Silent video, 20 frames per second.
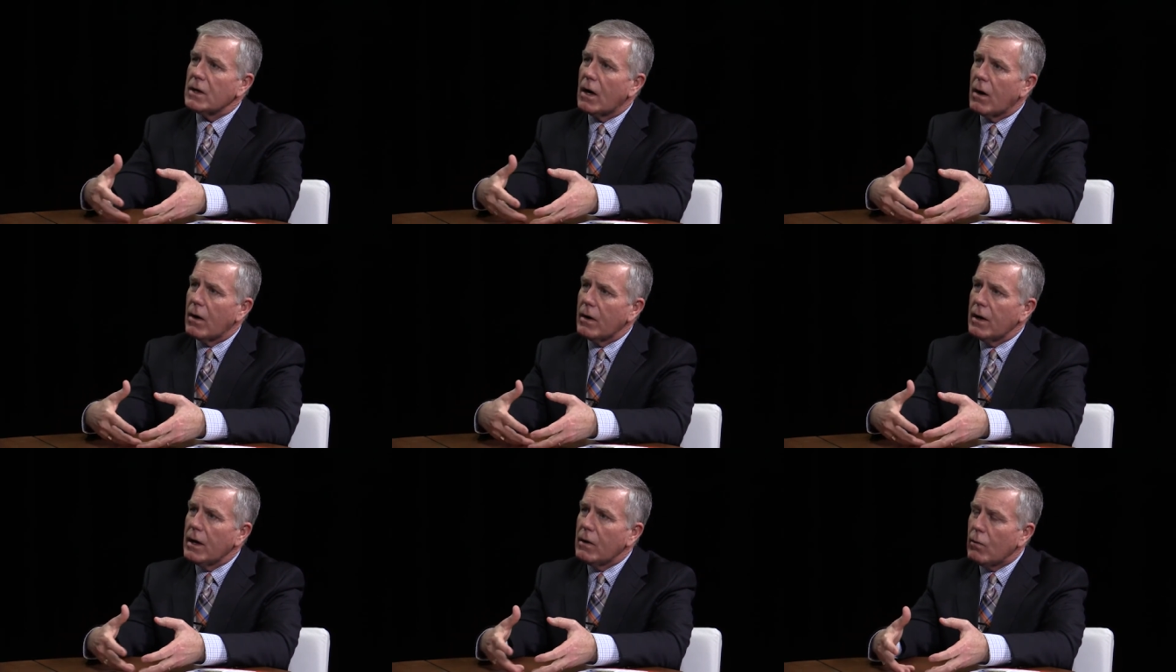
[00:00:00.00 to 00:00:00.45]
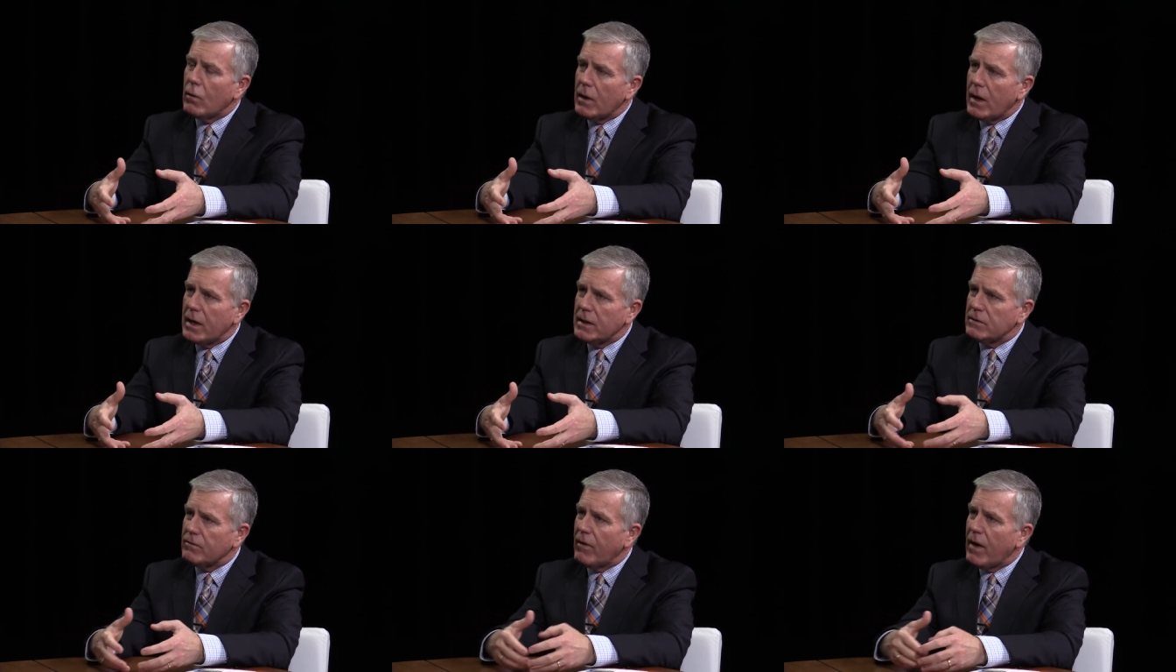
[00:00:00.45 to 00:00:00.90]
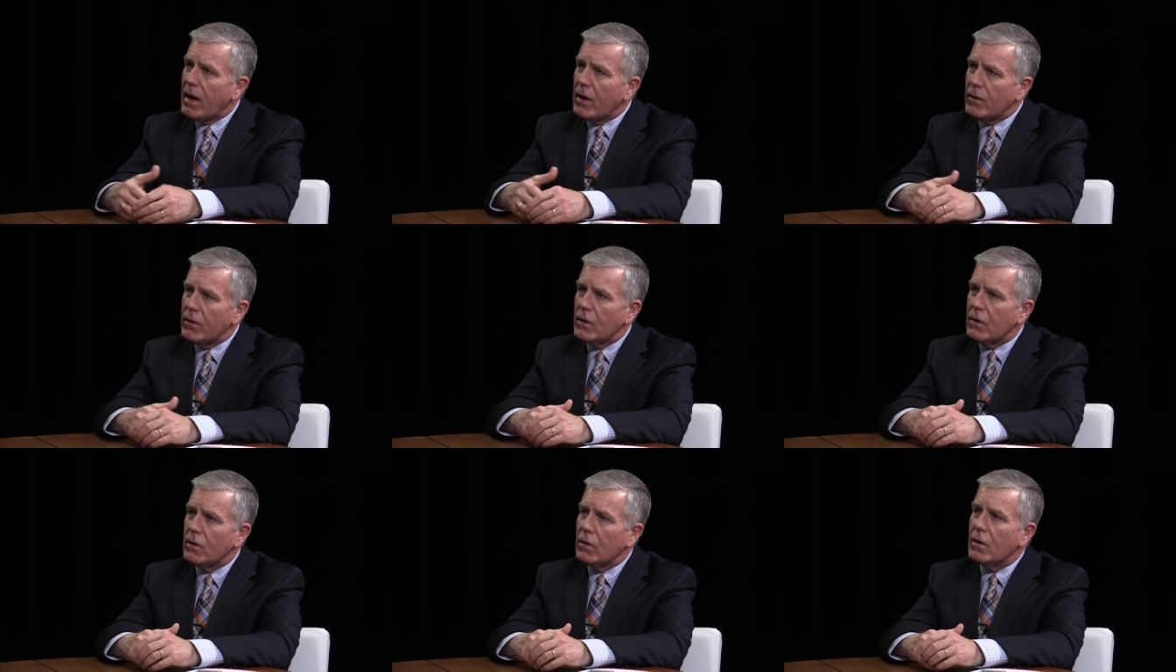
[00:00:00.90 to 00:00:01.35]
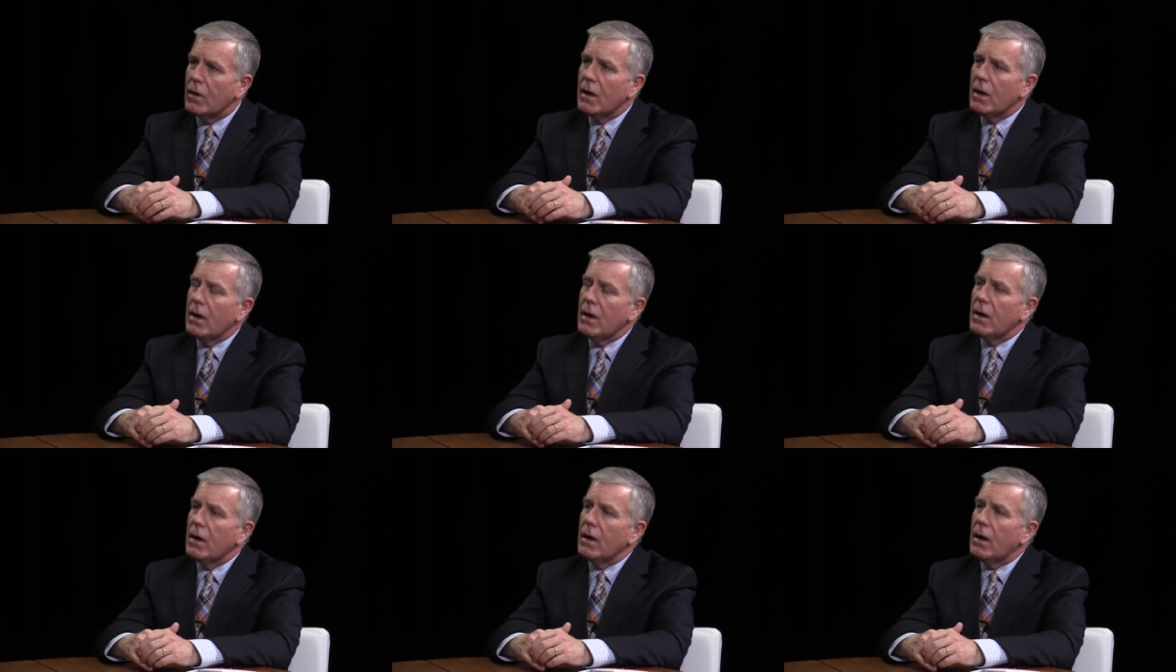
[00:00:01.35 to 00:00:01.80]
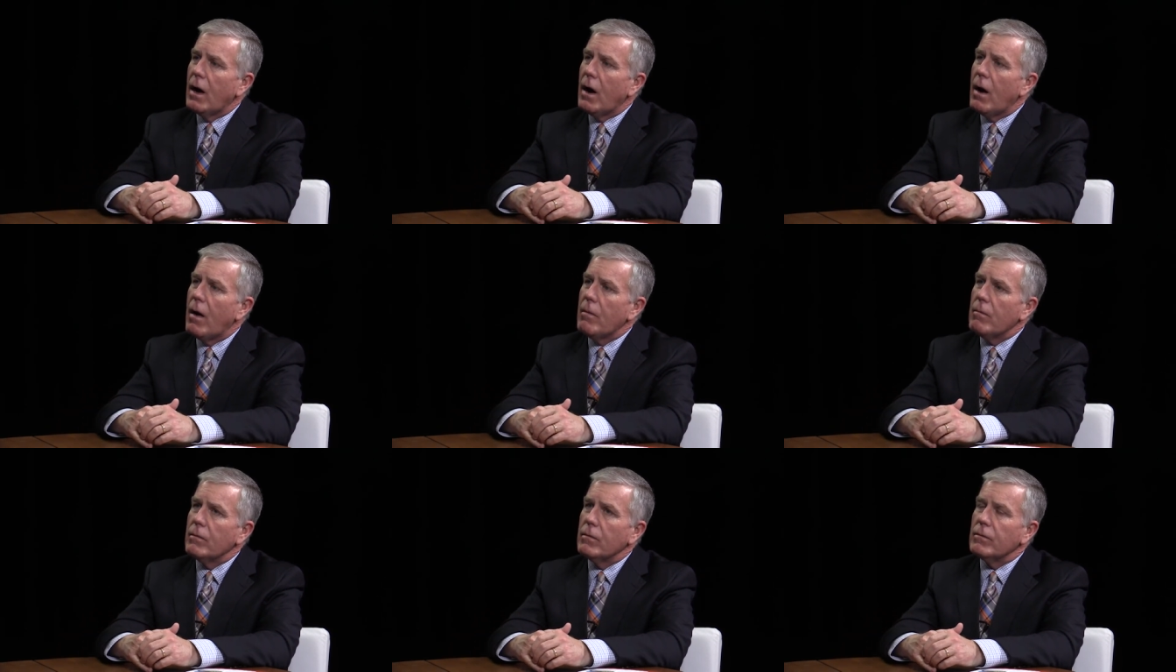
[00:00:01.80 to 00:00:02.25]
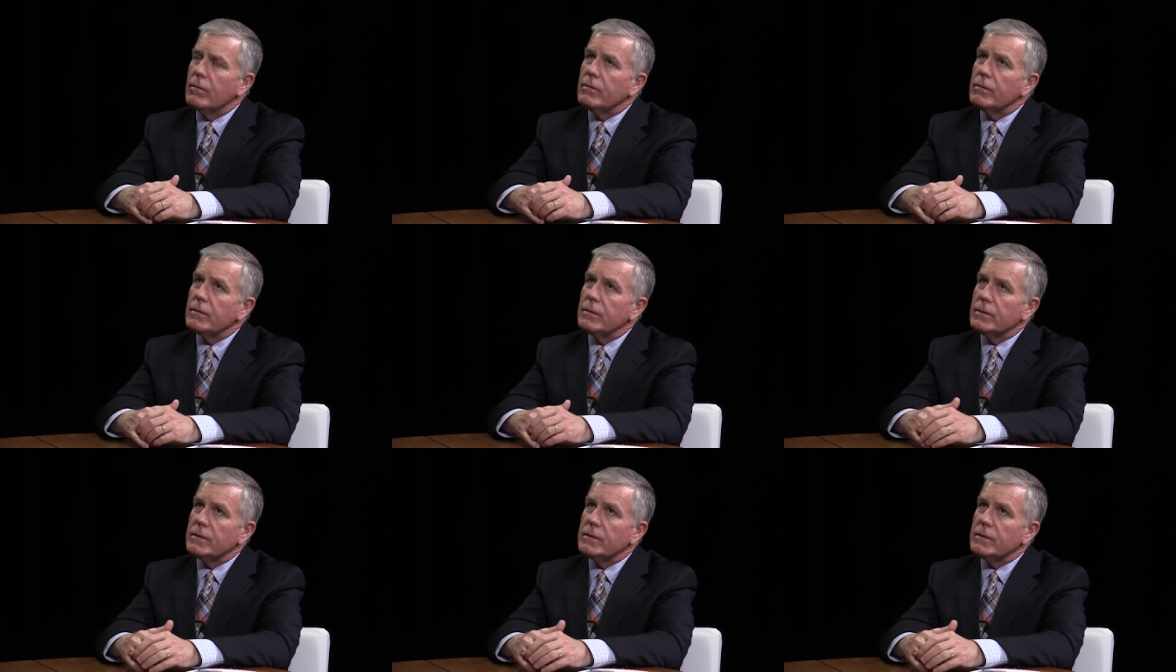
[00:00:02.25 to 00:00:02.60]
our equalized value um,